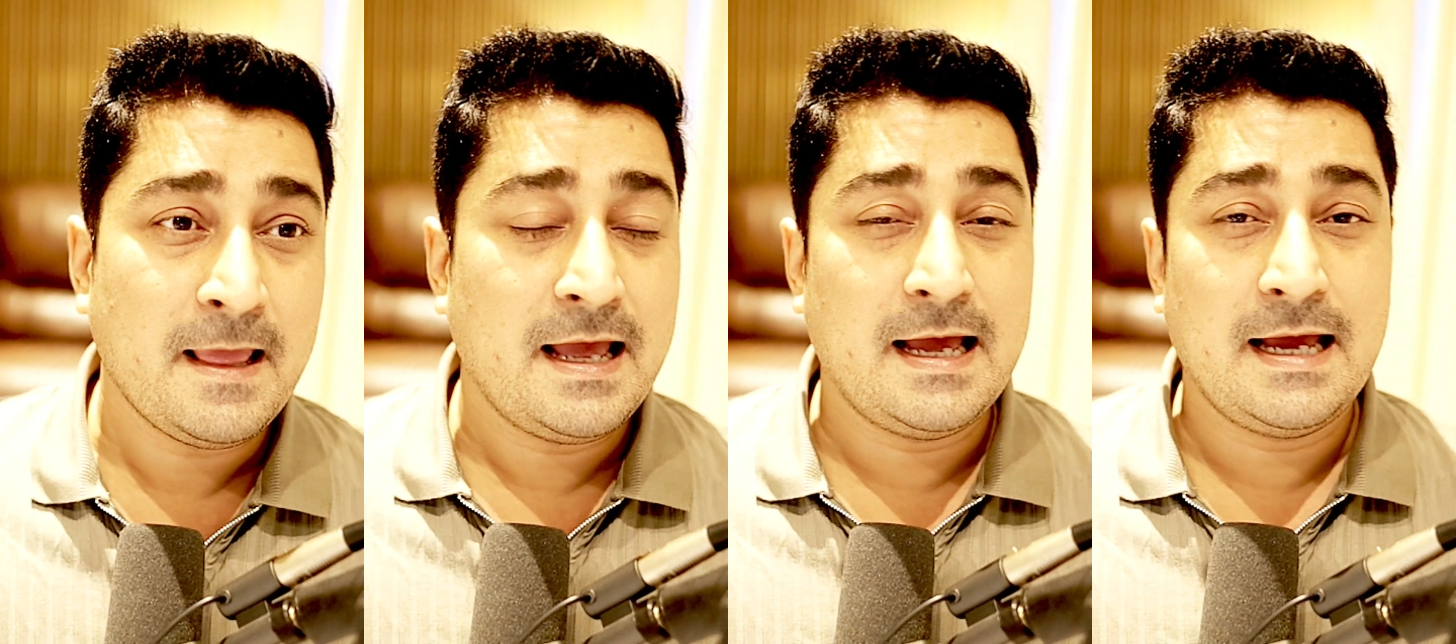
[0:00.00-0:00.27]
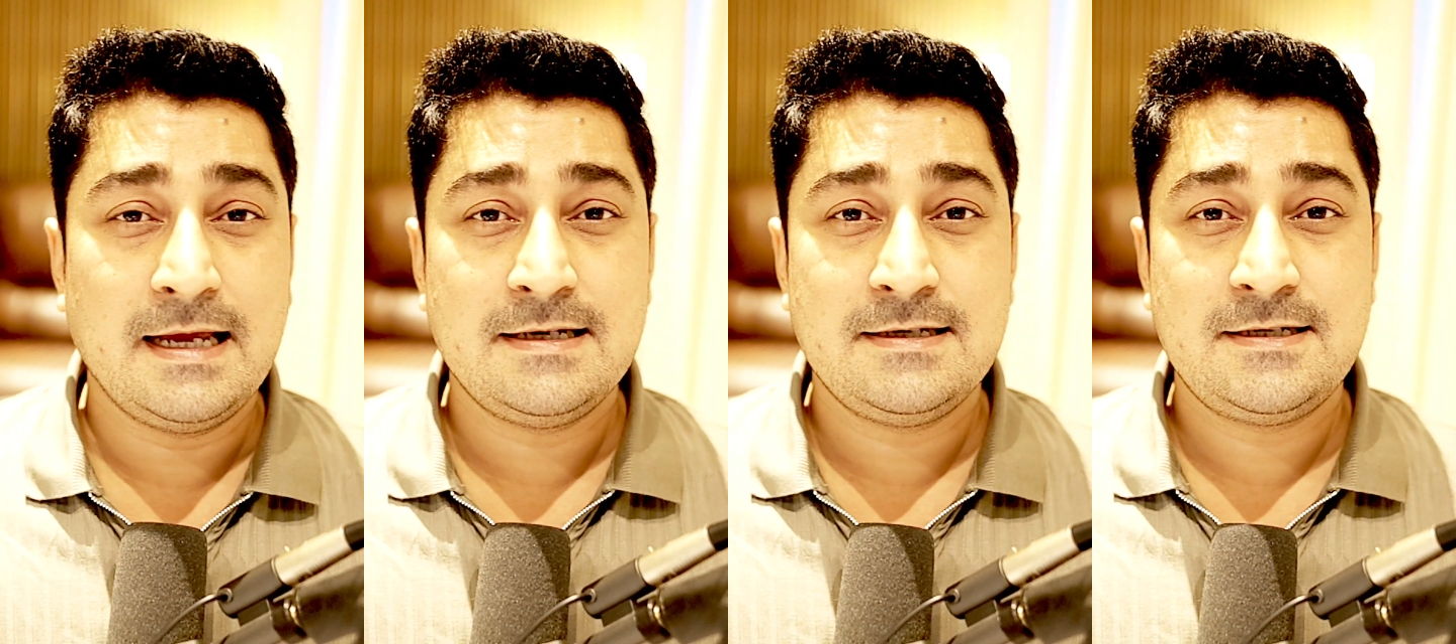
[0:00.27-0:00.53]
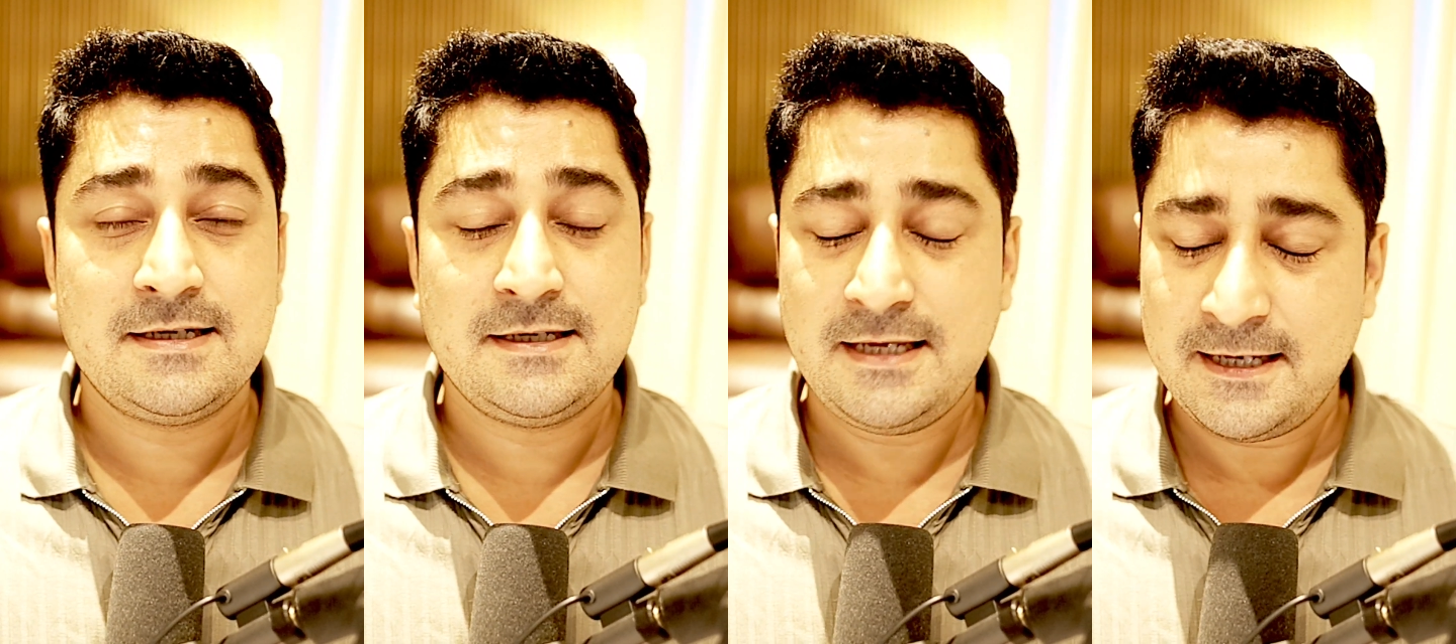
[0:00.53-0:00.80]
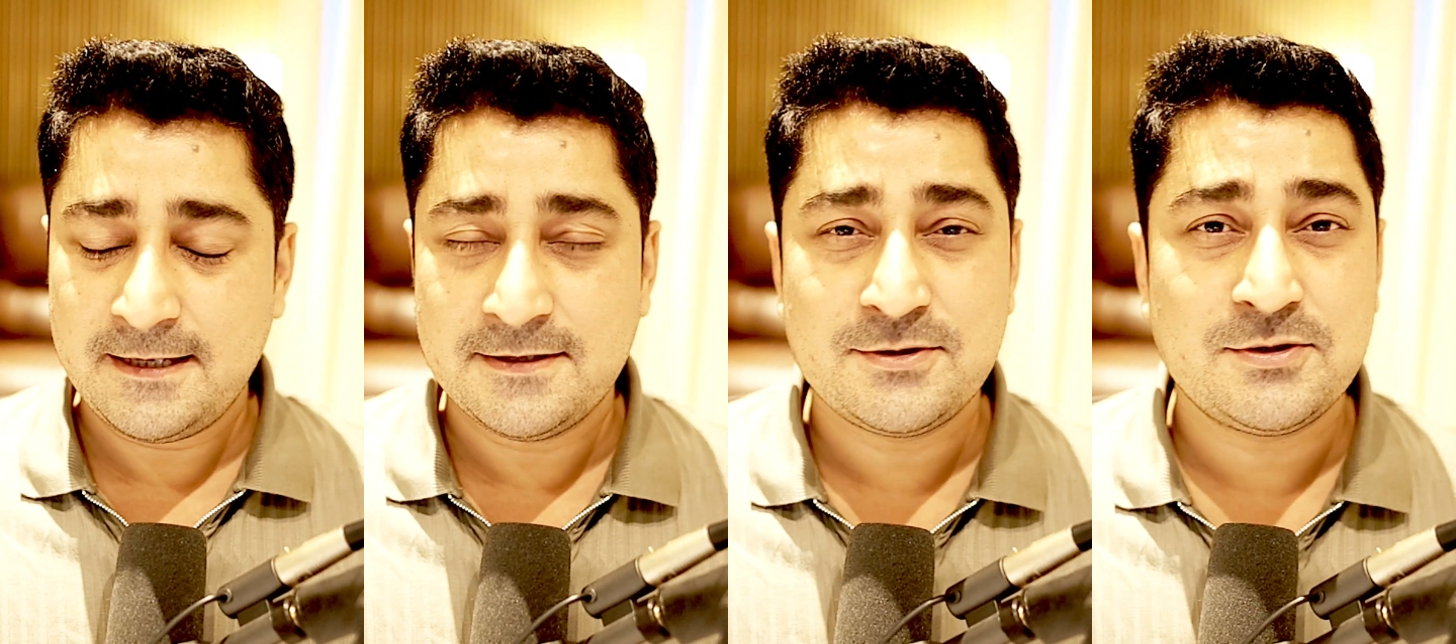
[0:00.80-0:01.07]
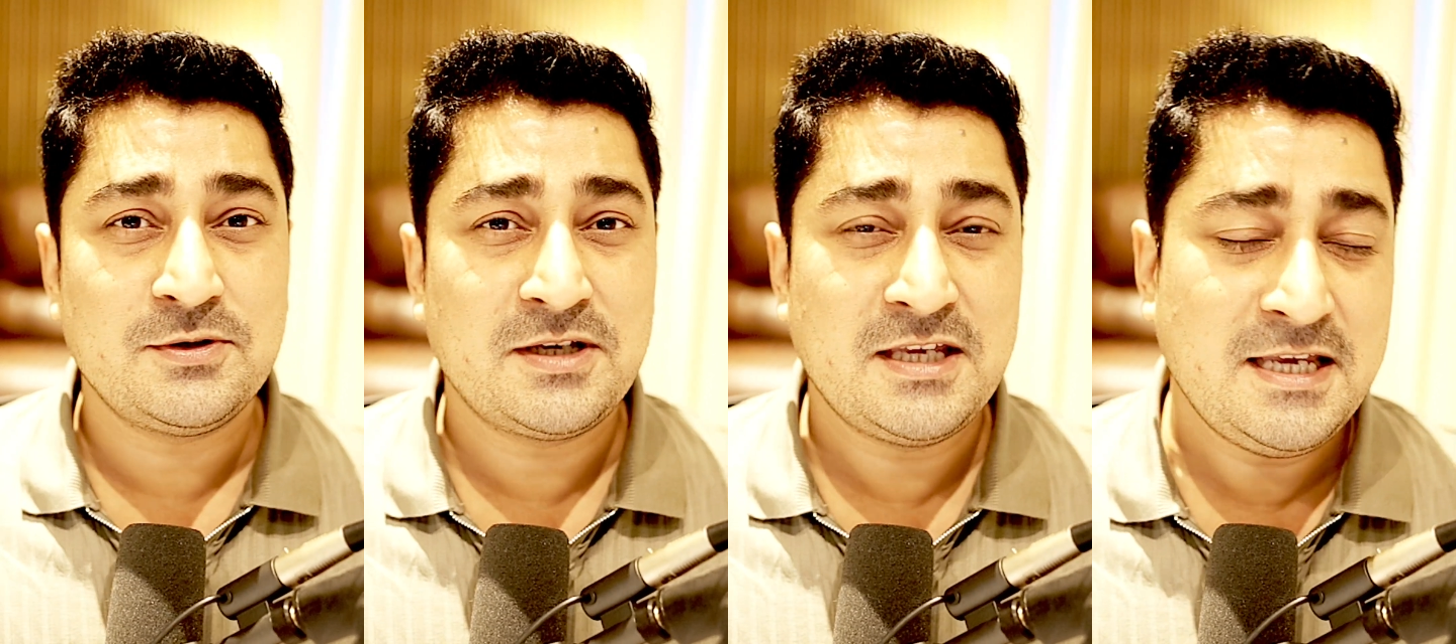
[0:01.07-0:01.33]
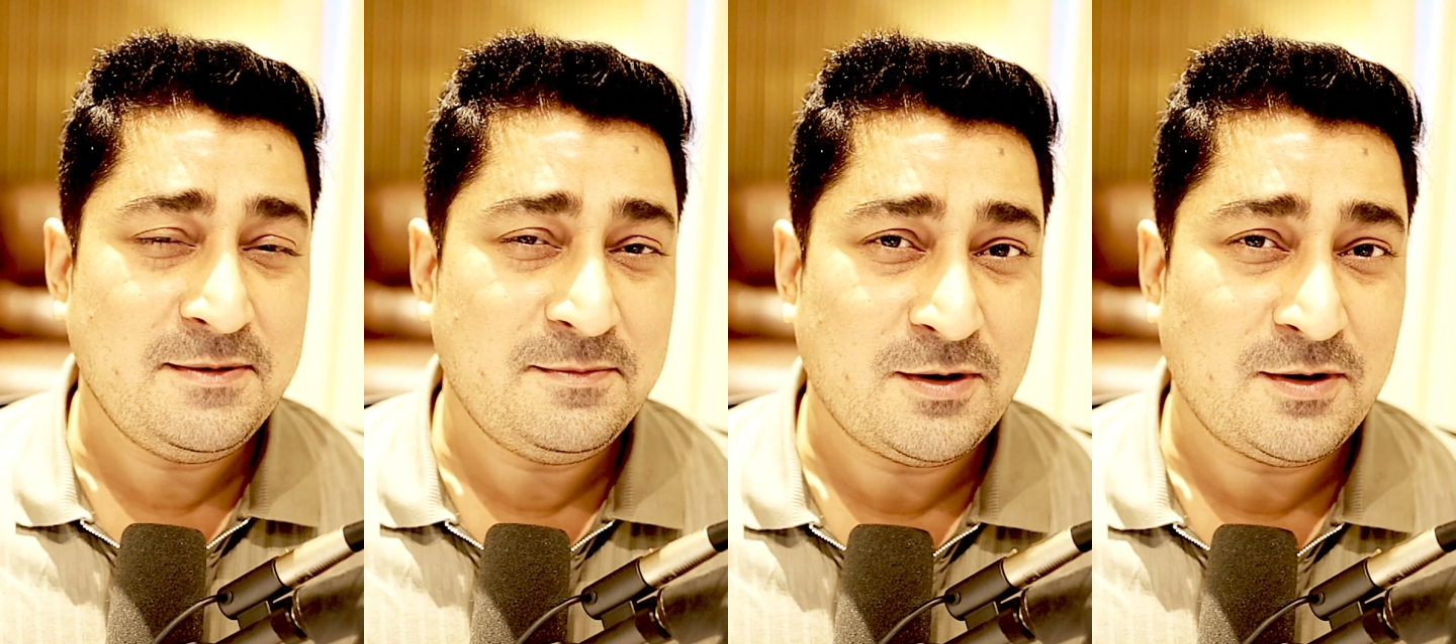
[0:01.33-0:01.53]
And yeah, so keep